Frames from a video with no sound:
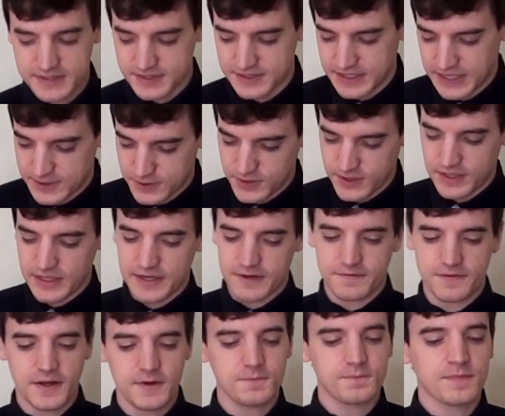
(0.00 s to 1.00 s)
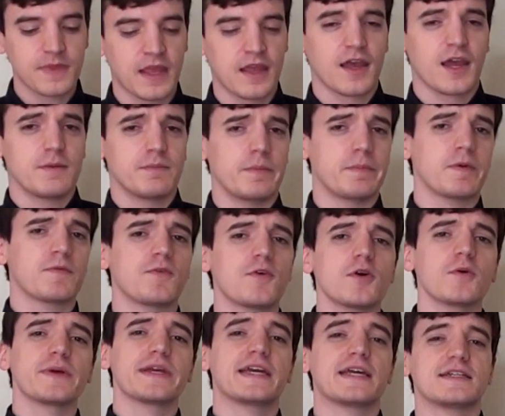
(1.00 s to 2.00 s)
It's actually a lot of fun. But
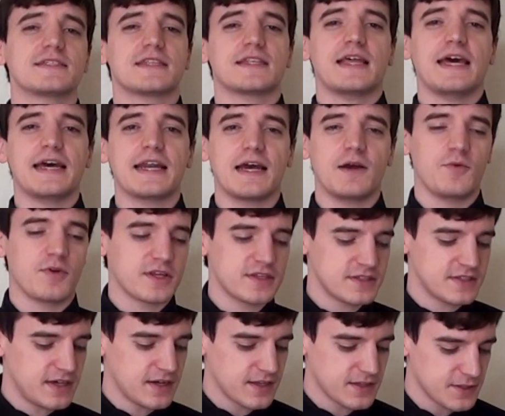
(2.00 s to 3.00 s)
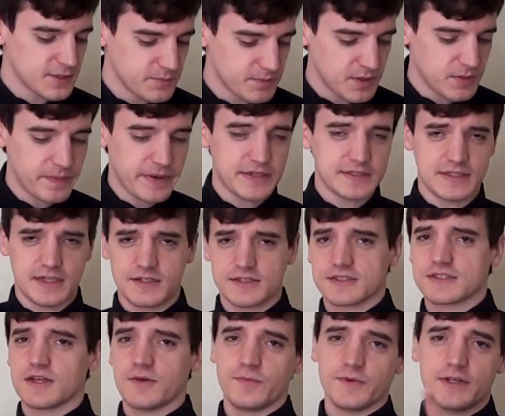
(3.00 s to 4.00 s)
before we get into that, I wanted to talk a little bit about Done
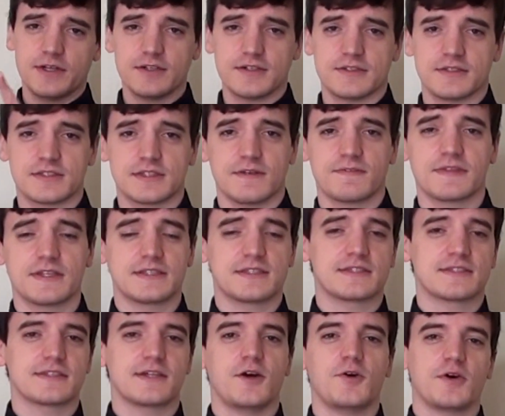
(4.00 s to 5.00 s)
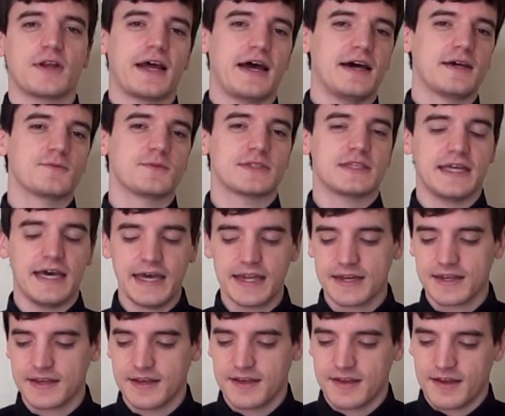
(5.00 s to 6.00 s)
Somewhere and stuff that's going on with
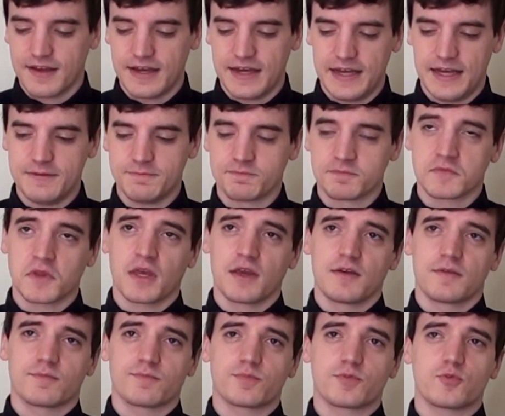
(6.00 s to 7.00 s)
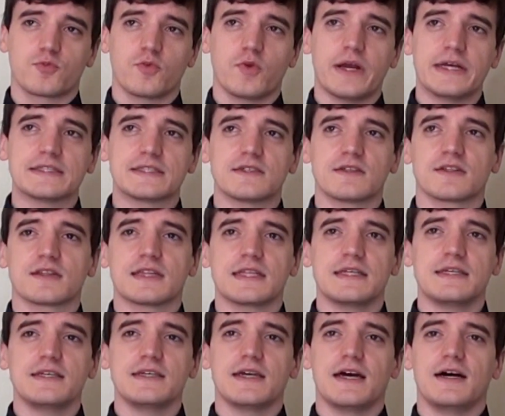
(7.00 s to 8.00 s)
that.
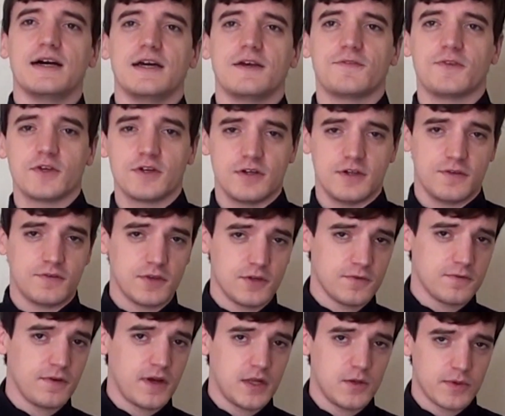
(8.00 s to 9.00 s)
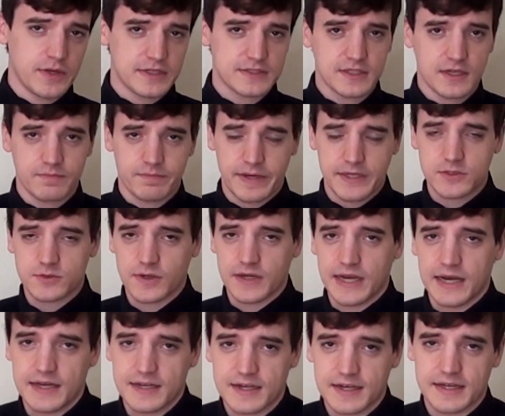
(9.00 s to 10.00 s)
Presently, if you're following us on
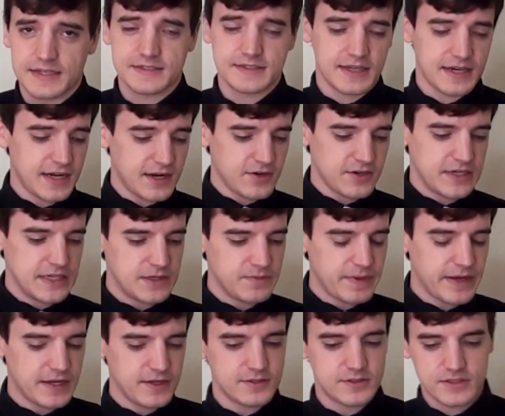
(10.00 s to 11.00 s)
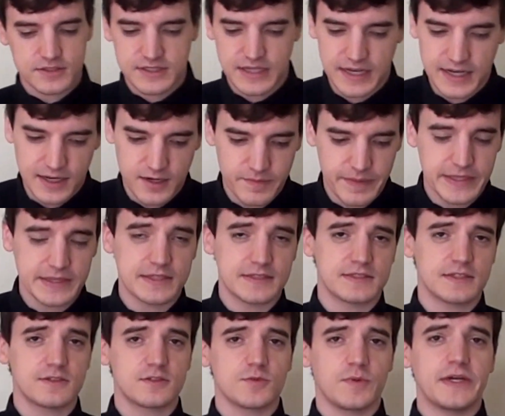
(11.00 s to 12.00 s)
Patreon, I sent out an email just talking about the
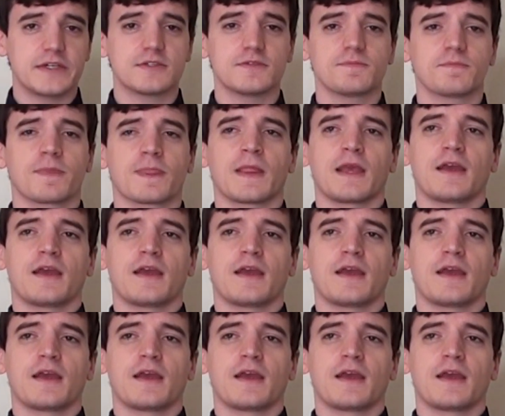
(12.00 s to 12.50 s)
situation.